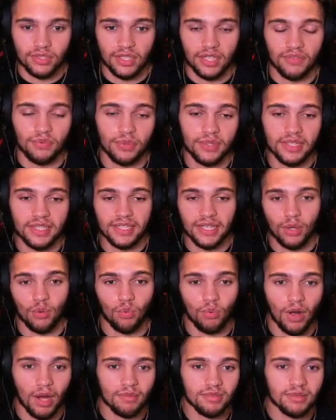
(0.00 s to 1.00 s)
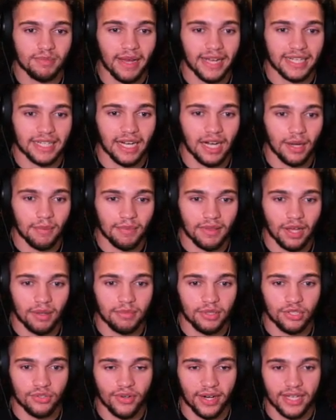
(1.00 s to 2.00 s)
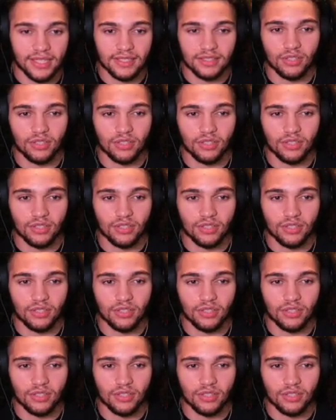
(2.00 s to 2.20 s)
If we can get Webs back up, that'd be great. So